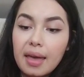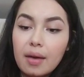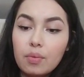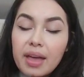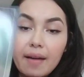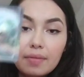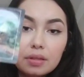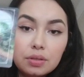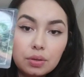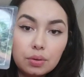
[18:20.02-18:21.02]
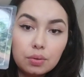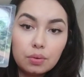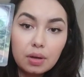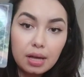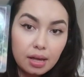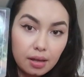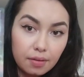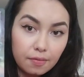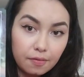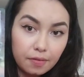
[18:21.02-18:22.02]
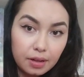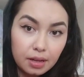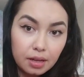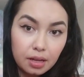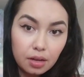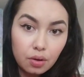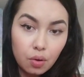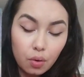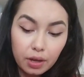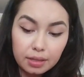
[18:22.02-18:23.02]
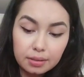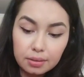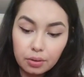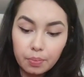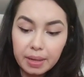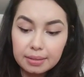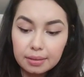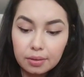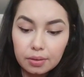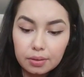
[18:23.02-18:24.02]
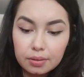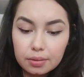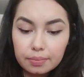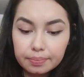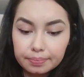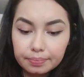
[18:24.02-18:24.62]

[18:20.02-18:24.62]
And we have the Two of Coins or Pentacles.